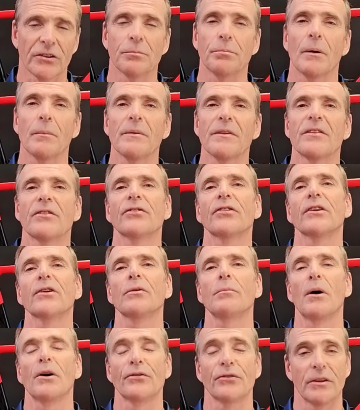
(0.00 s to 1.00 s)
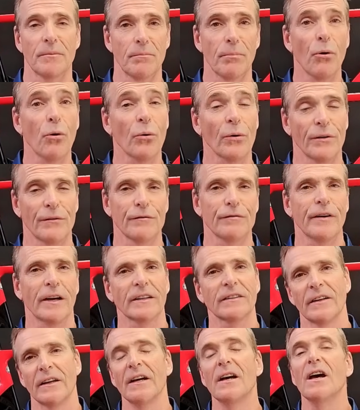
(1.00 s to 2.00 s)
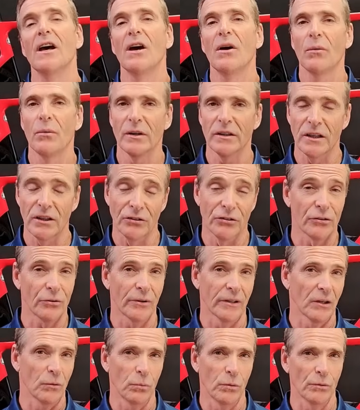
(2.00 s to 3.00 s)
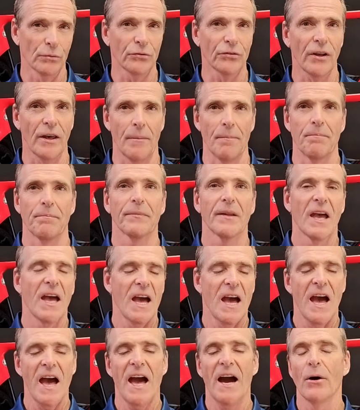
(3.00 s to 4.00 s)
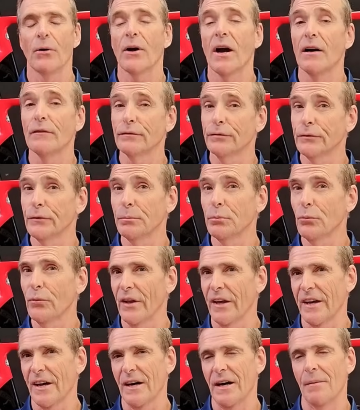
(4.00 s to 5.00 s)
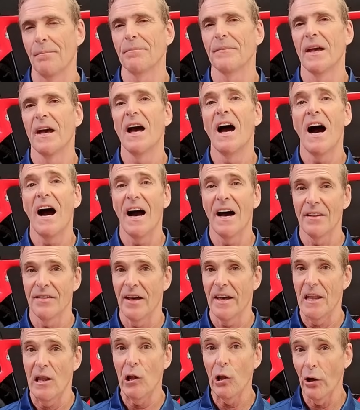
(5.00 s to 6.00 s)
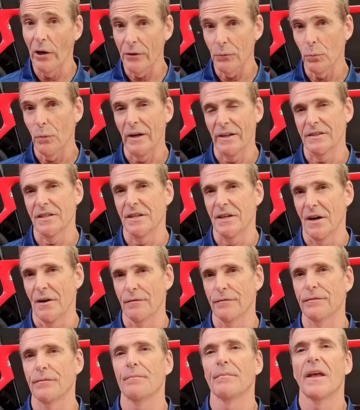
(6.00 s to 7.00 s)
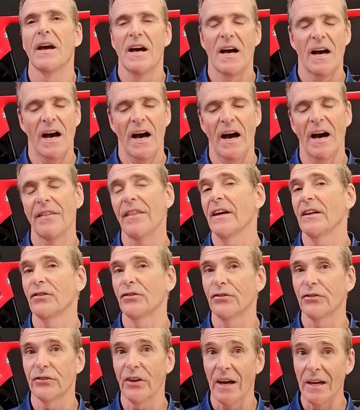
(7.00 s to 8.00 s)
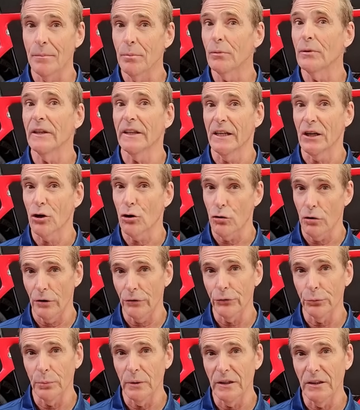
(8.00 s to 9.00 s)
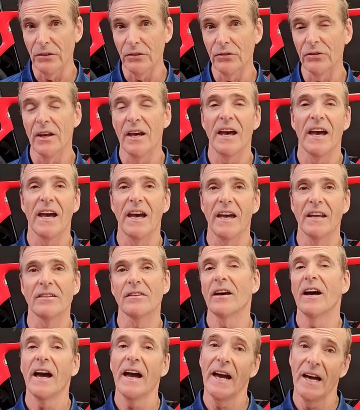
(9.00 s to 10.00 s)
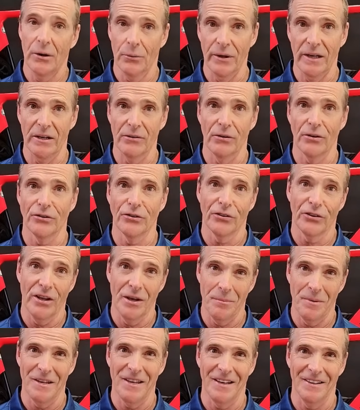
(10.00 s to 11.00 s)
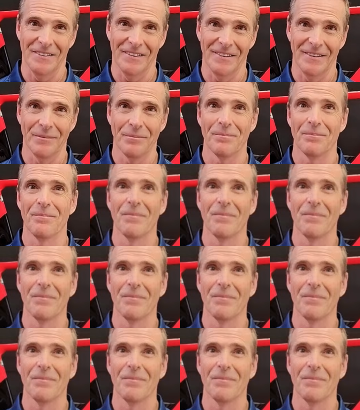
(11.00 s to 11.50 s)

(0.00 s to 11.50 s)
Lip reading: is probably the single most important factor when considering a wheel set. How comfortable they are. Are they lightweight enough? Are they stable in crosswinds? And how aerodynamic are they?